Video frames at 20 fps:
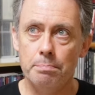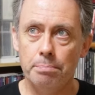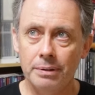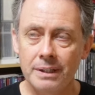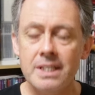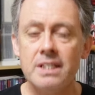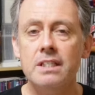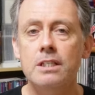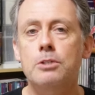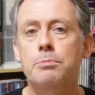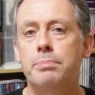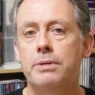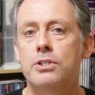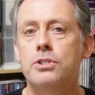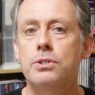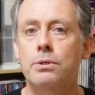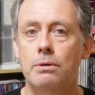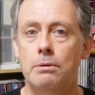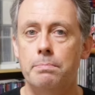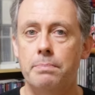Please
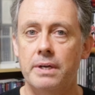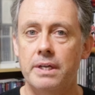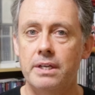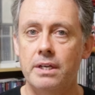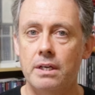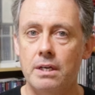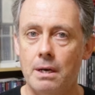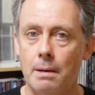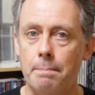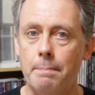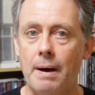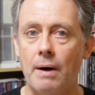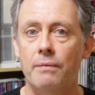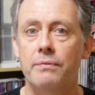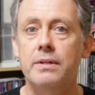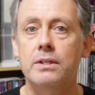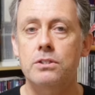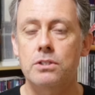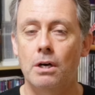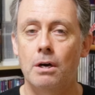express your opinion
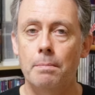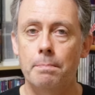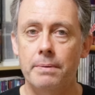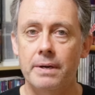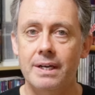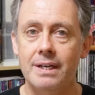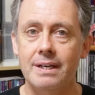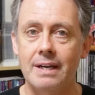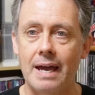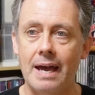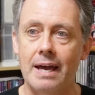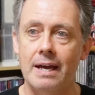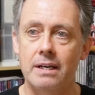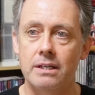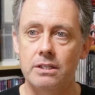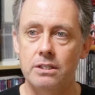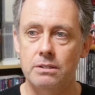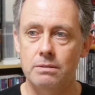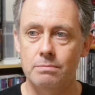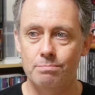about the topic
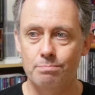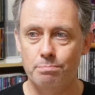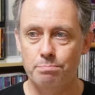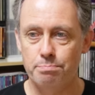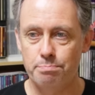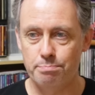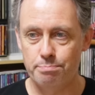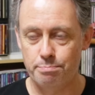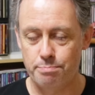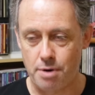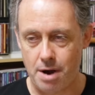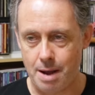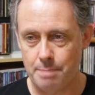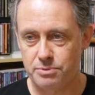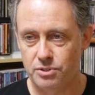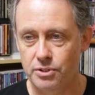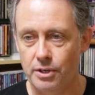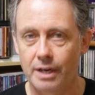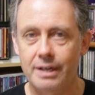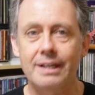and
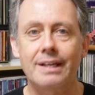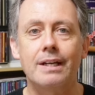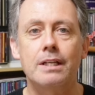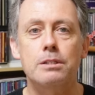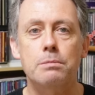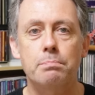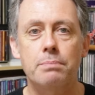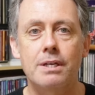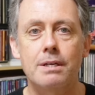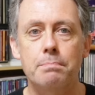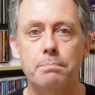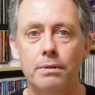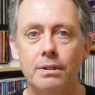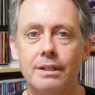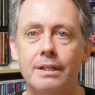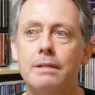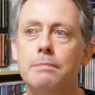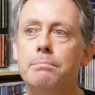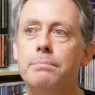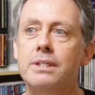perhaps not against
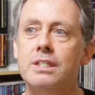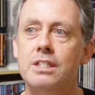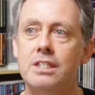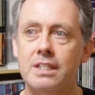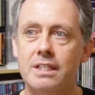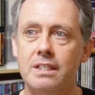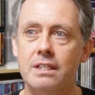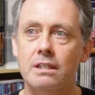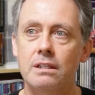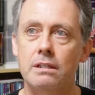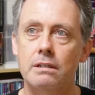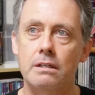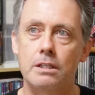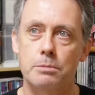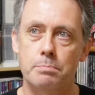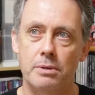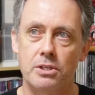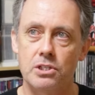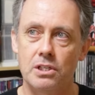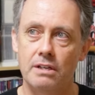people in particular,
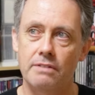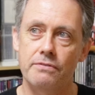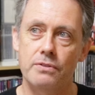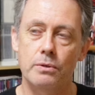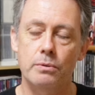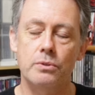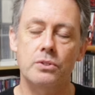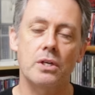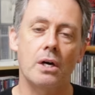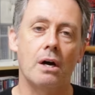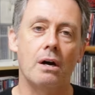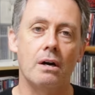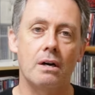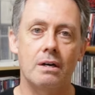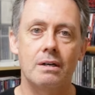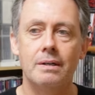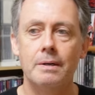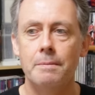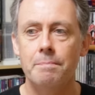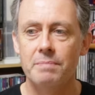especially if those
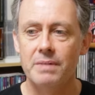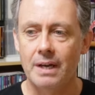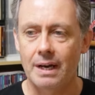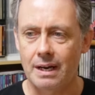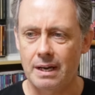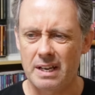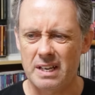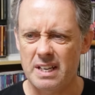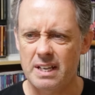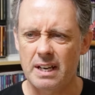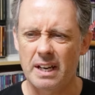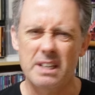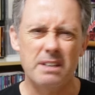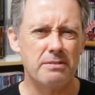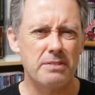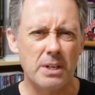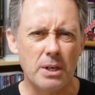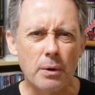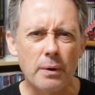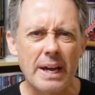are any kind
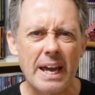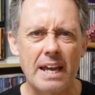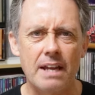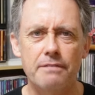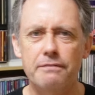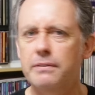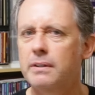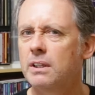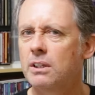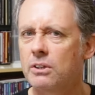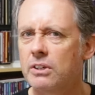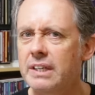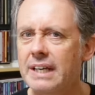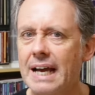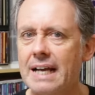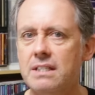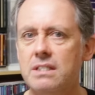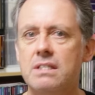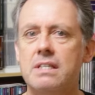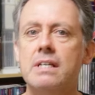of, you know, hateful or
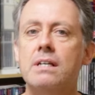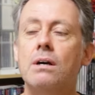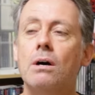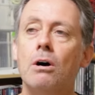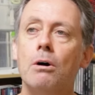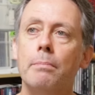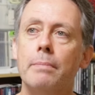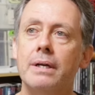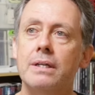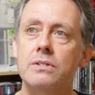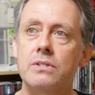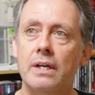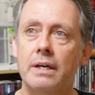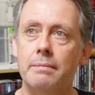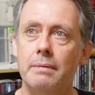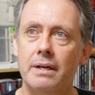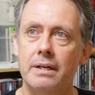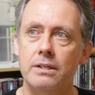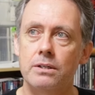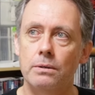nasty comments.
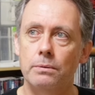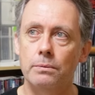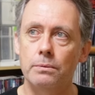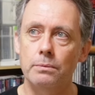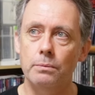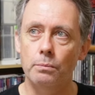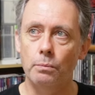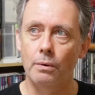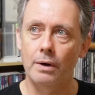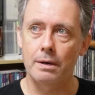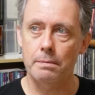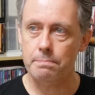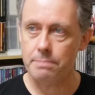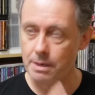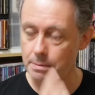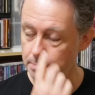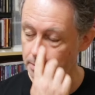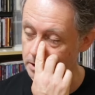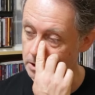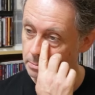I don't want
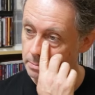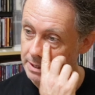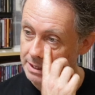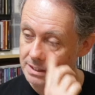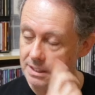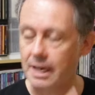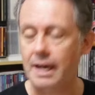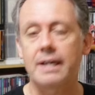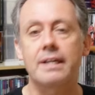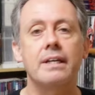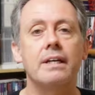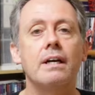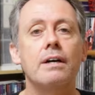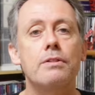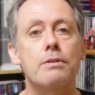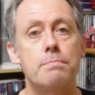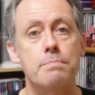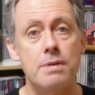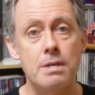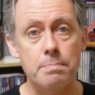people to be attacking
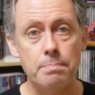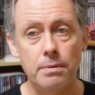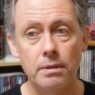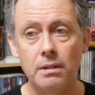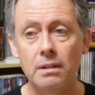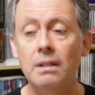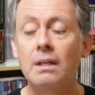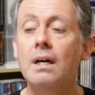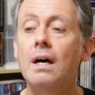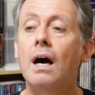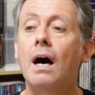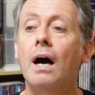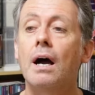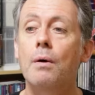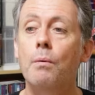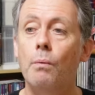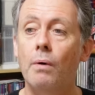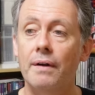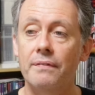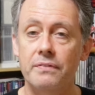other people.
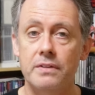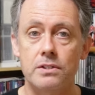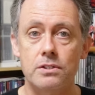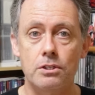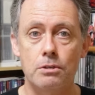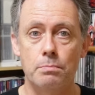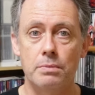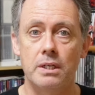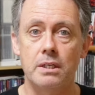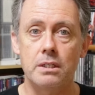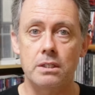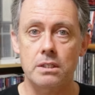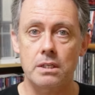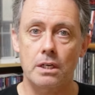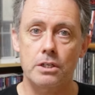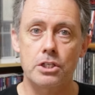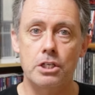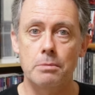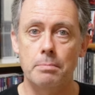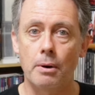I want this to be a
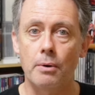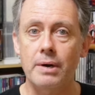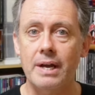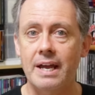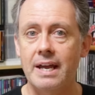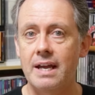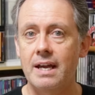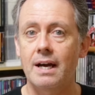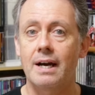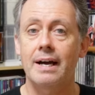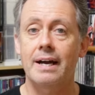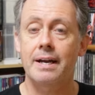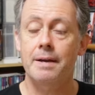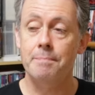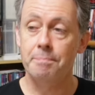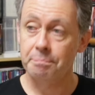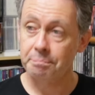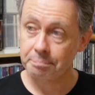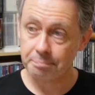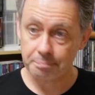discussion about AI.